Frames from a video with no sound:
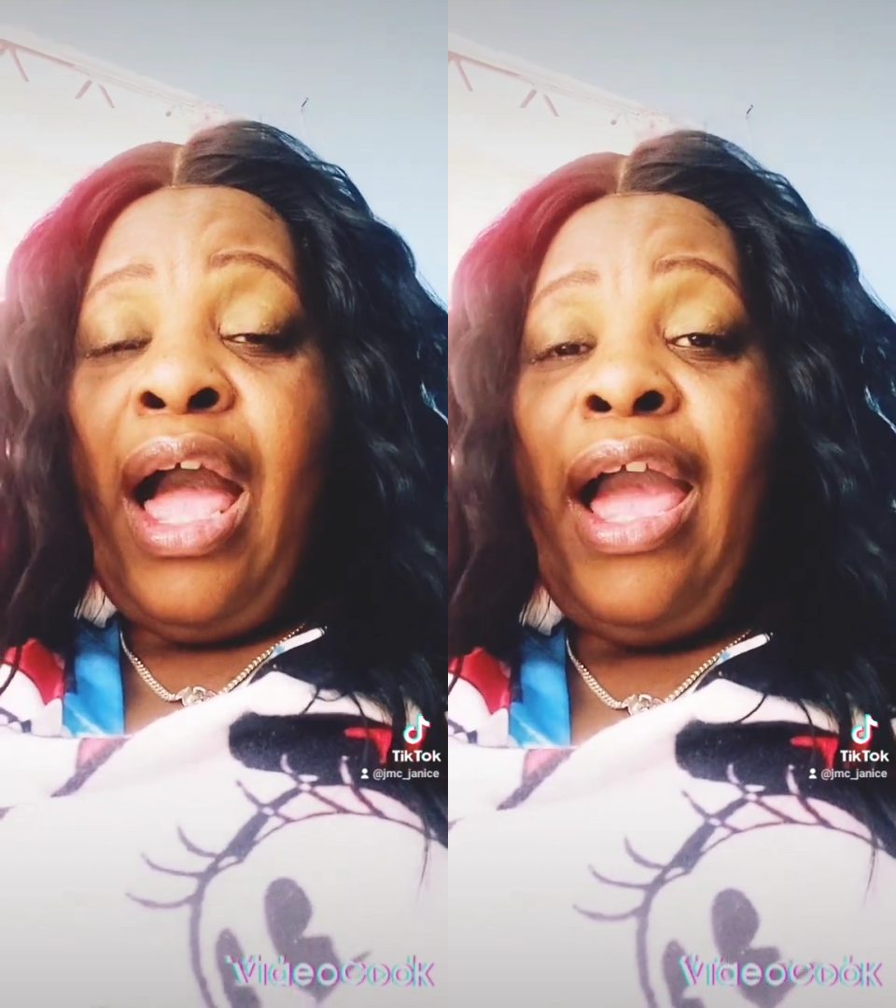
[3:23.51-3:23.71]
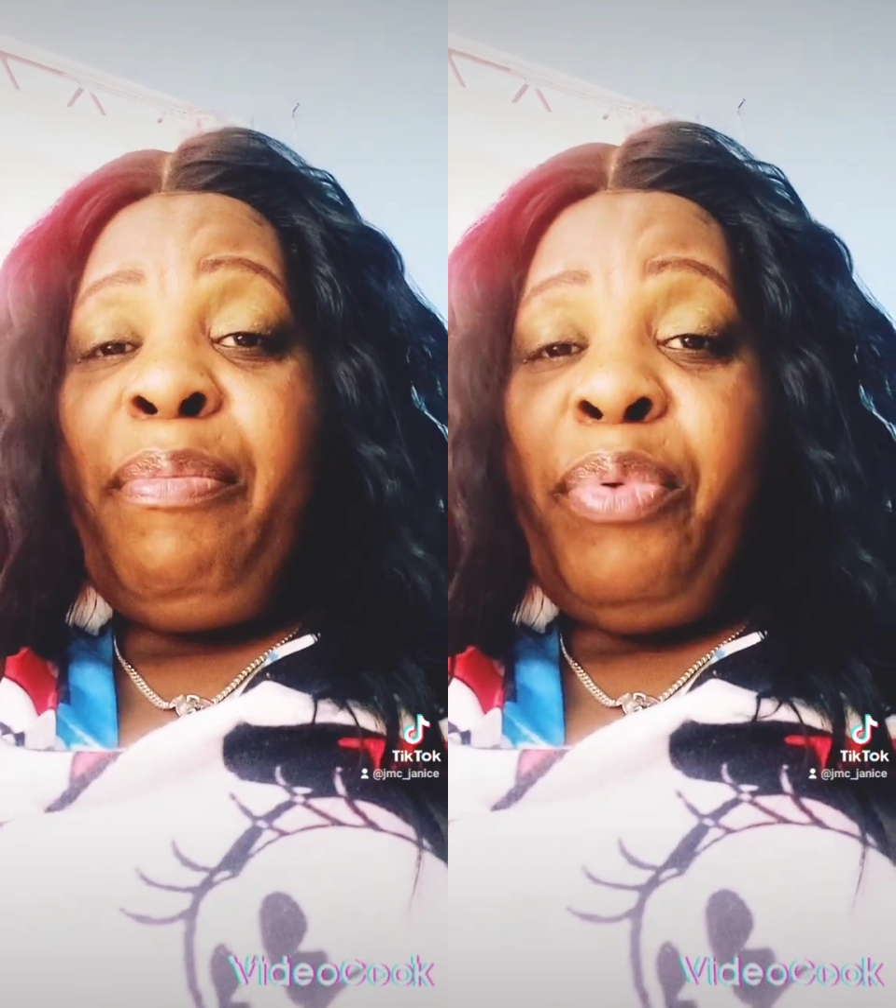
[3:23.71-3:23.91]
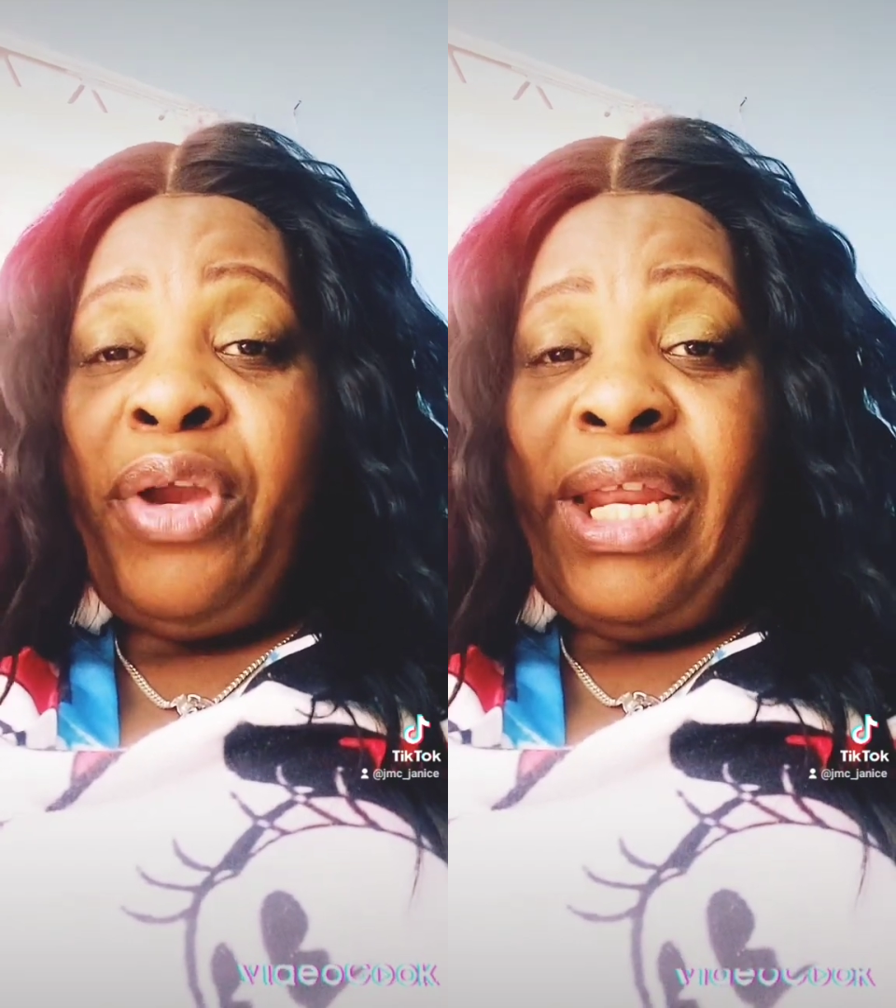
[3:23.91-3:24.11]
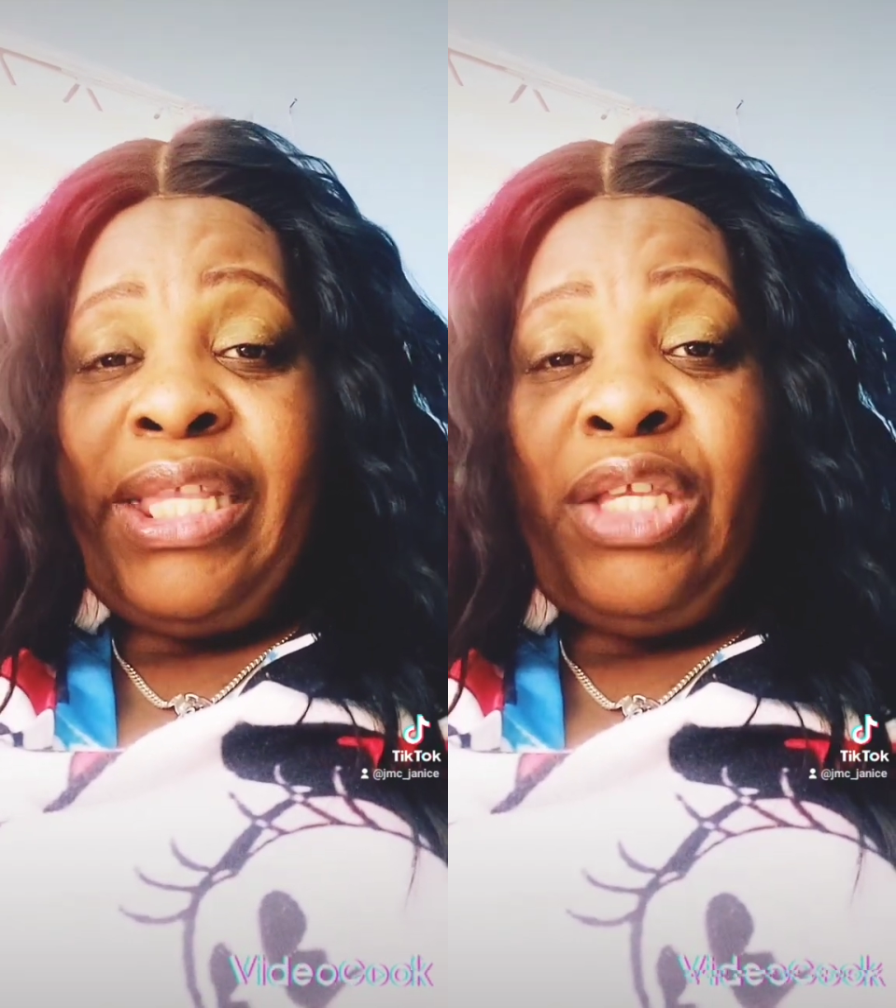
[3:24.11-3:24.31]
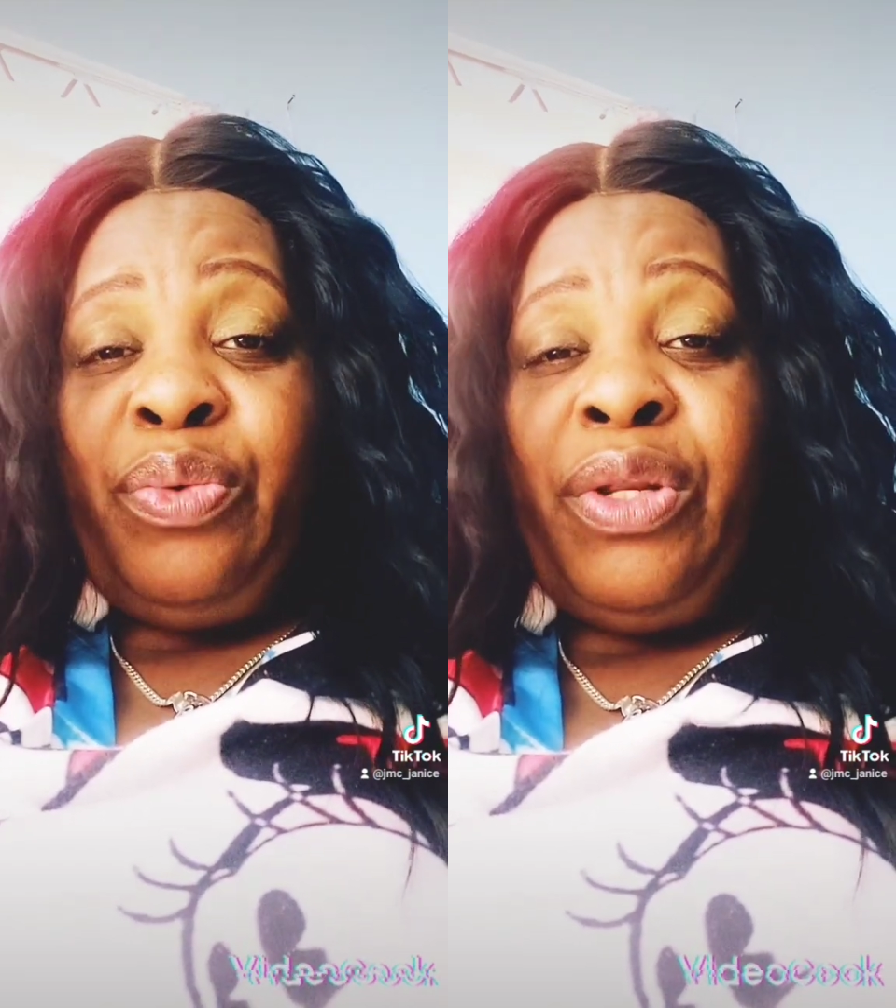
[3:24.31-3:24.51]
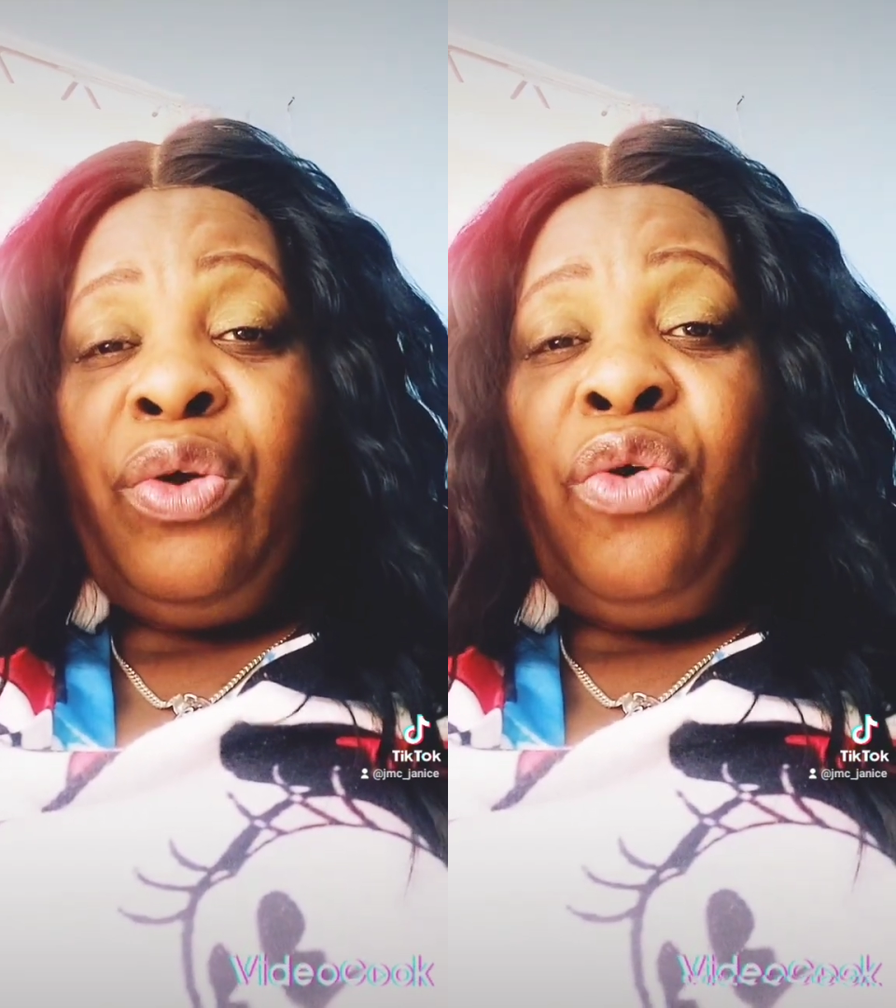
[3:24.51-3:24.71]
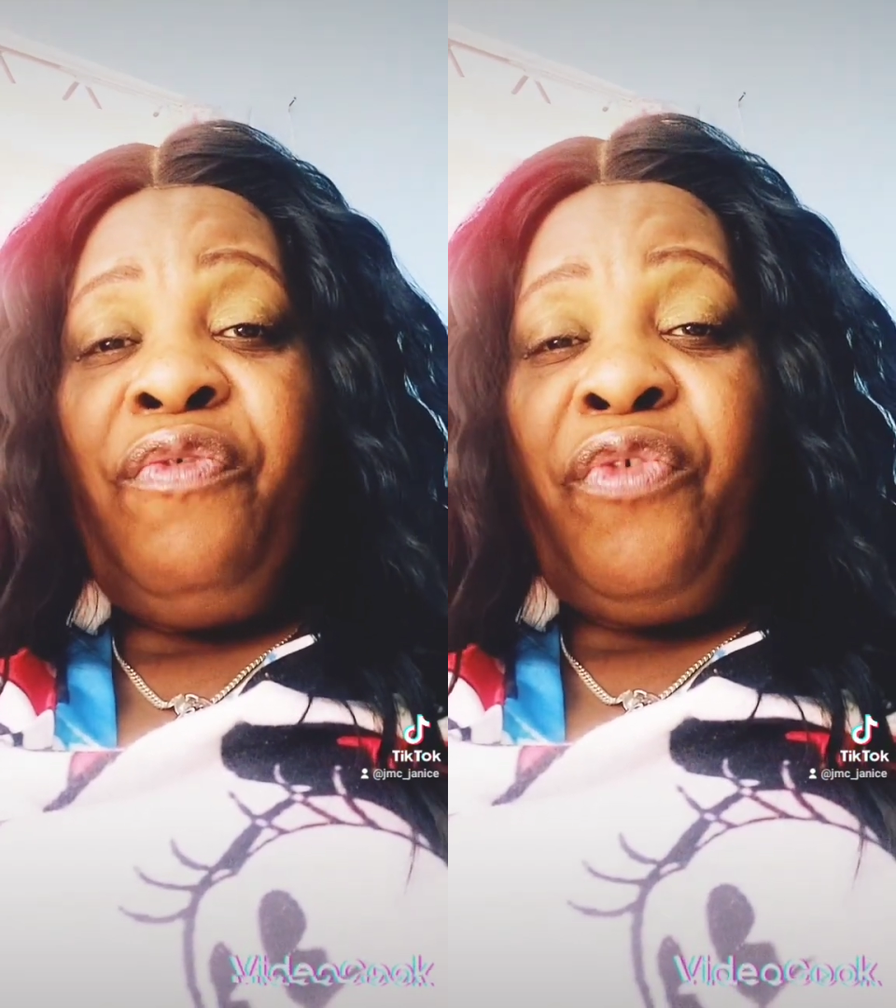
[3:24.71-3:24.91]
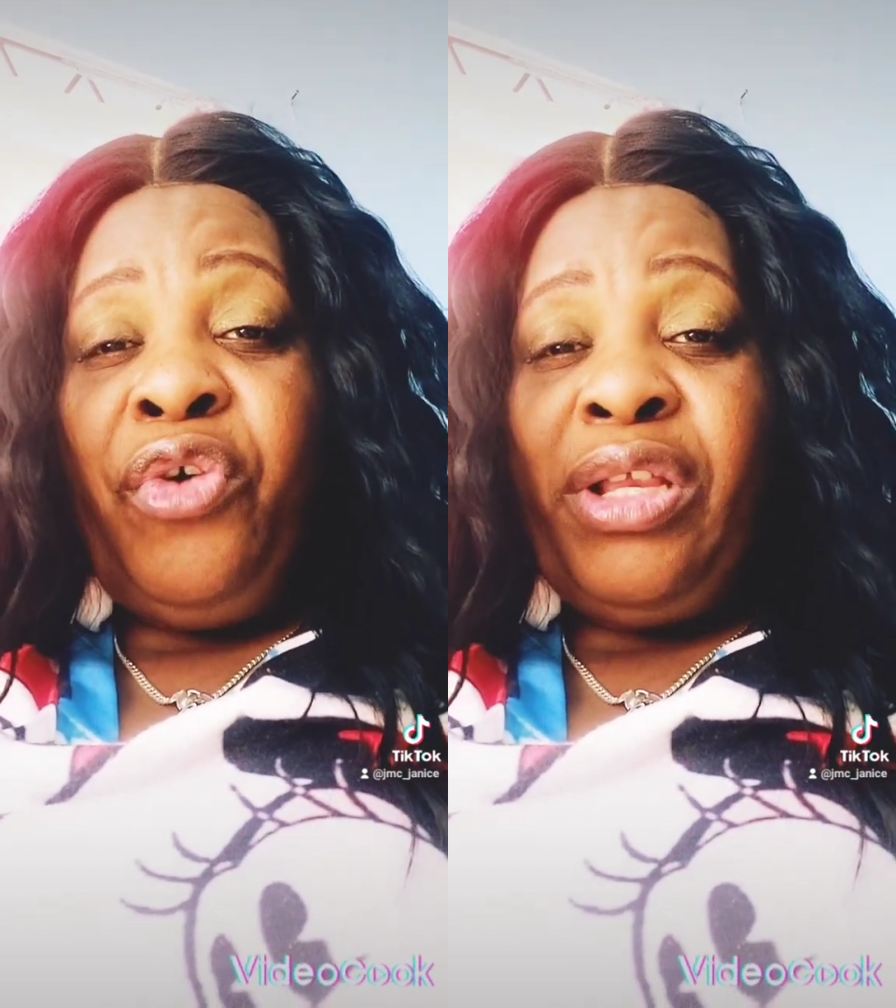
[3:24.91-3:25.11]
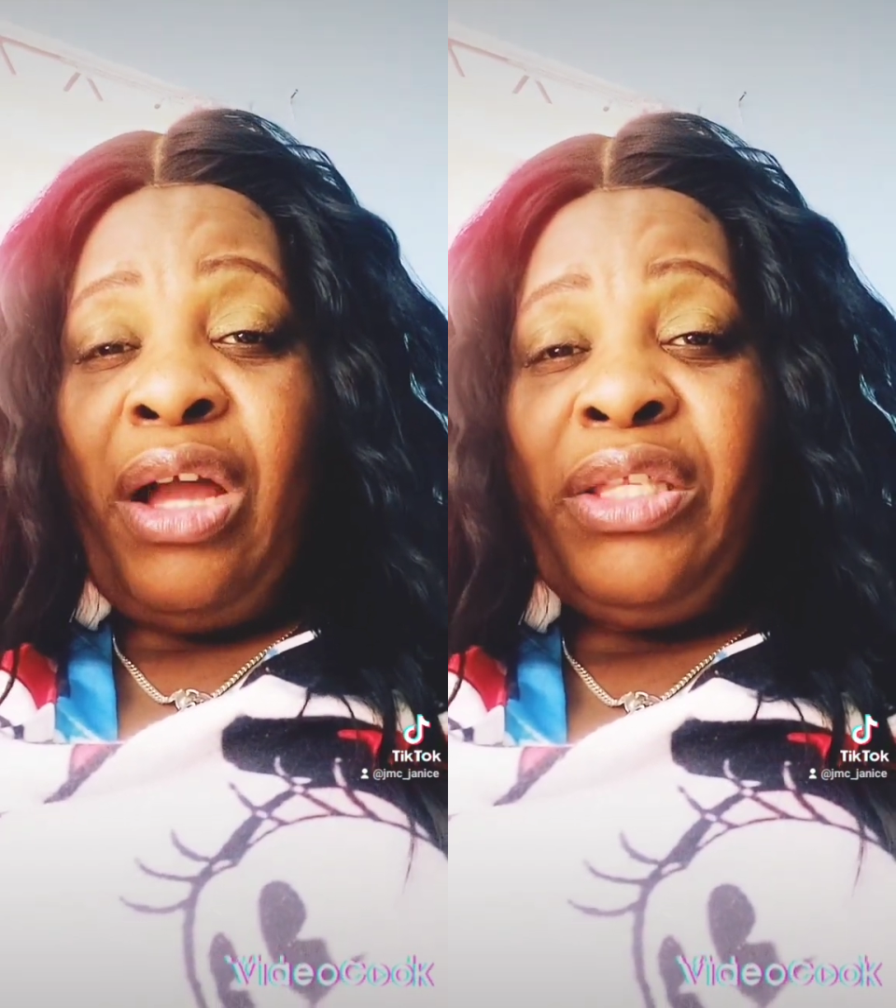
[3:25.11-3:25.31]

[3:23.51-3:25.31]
I pray that it will go forth